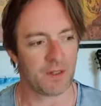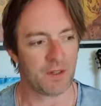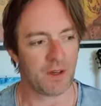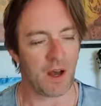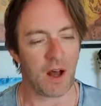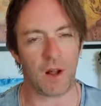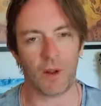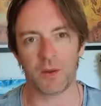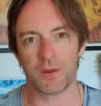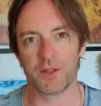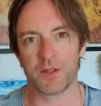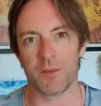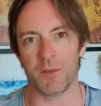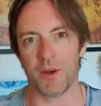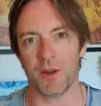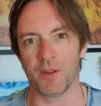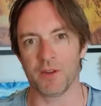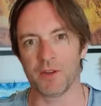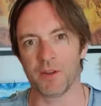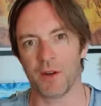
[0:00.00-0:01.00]

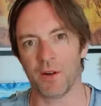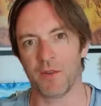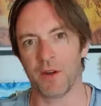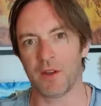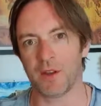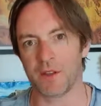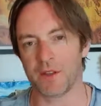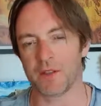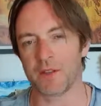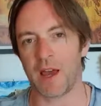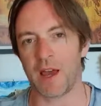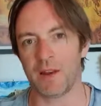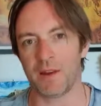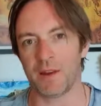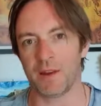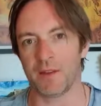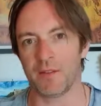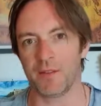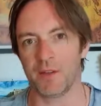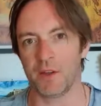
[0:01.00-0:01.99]
ultimate sort of
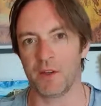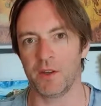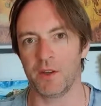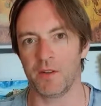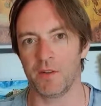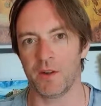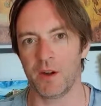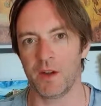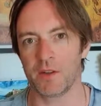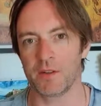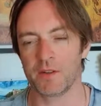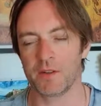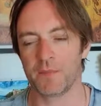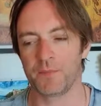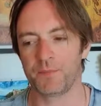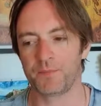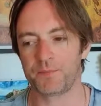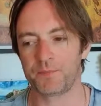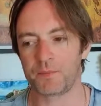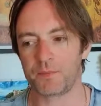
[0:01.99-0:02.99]
understanding of the universe,
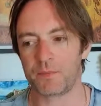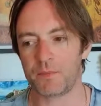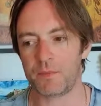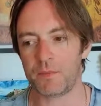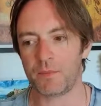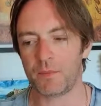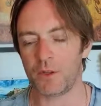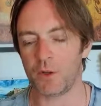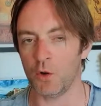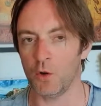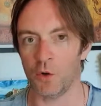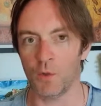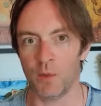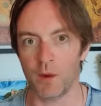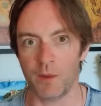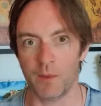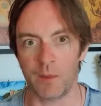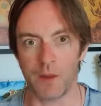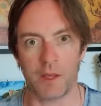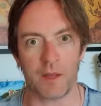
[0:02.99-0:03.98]
or
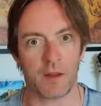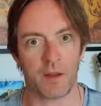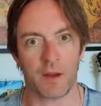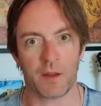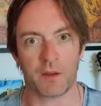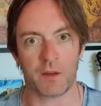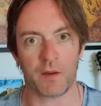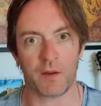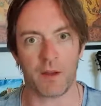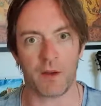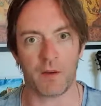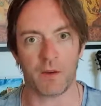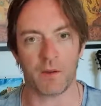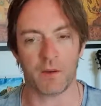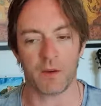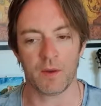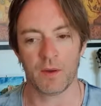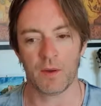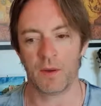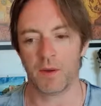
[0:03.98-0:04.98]
will we? I don't know.
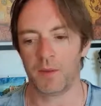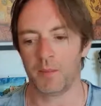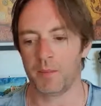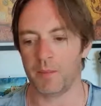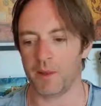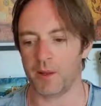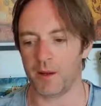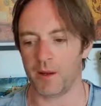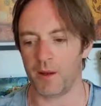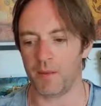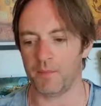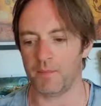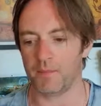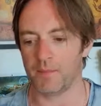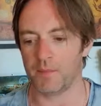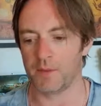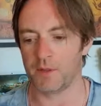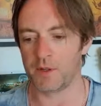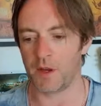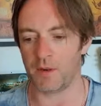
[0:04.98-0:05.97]
But
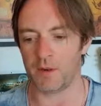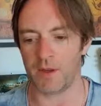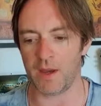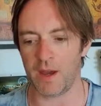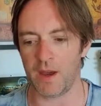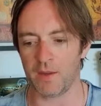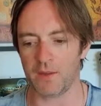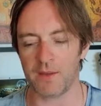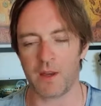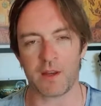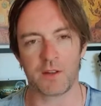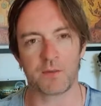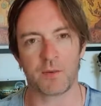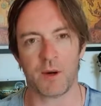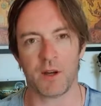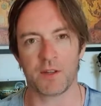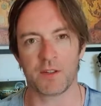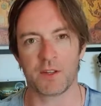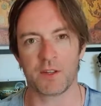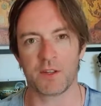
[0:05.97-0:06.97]
so yeah, that's
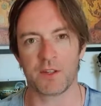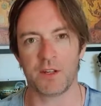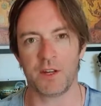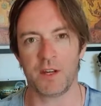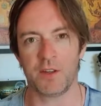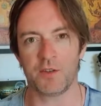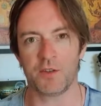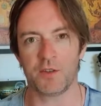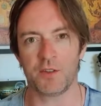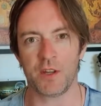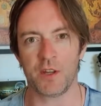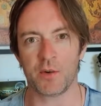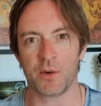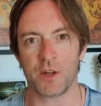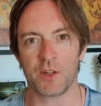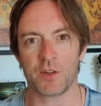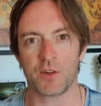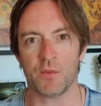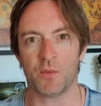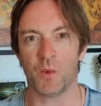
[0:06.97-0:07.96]
why it's such an interesting
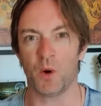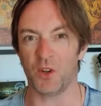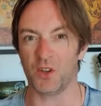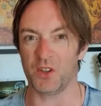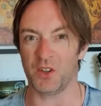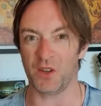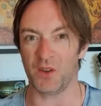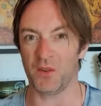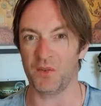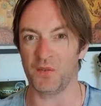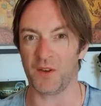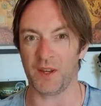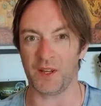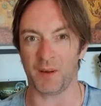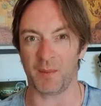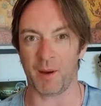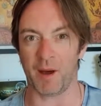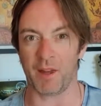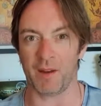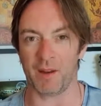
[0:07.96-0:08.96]
question. What do you
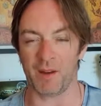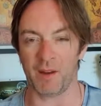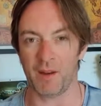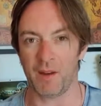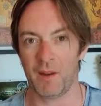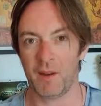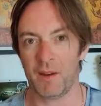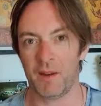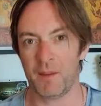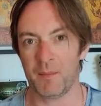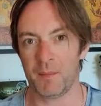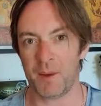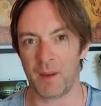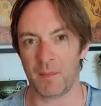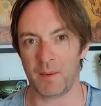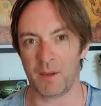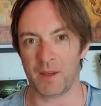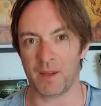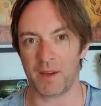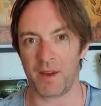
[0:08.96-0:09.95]
think about it?
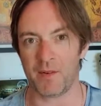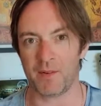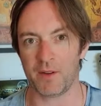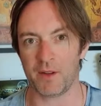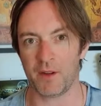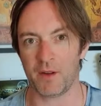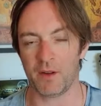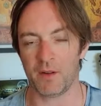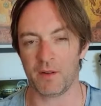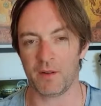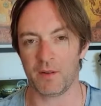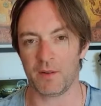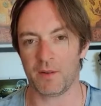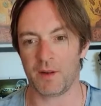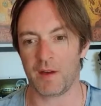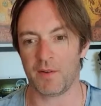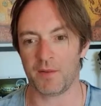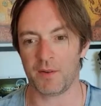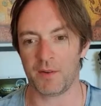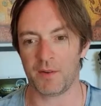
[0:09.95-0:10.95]
Maybe have a
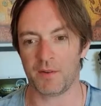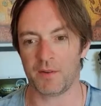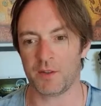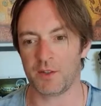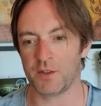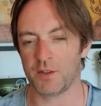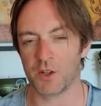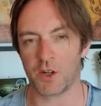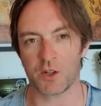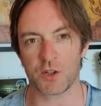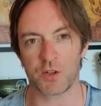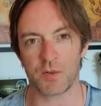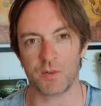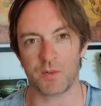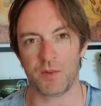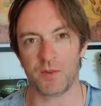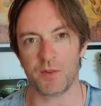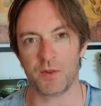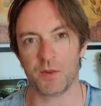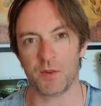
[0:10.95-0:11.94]
discussion
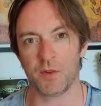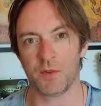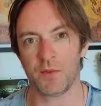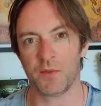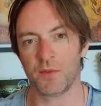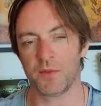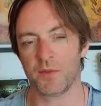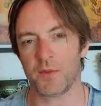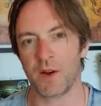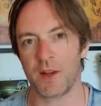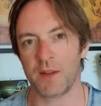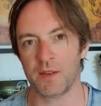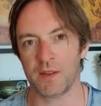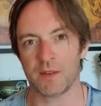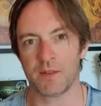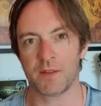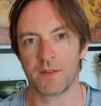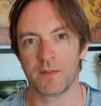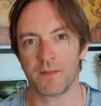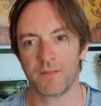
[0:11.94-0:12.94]
with your
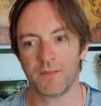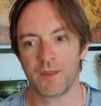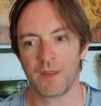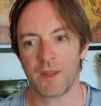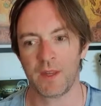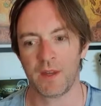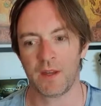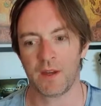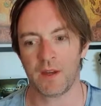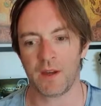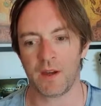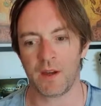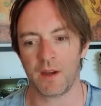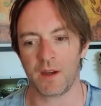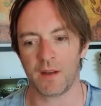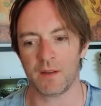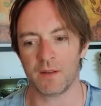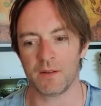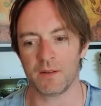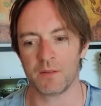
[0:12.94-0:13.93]
friends,
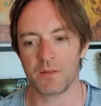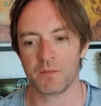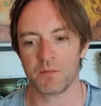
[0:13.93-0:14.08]
and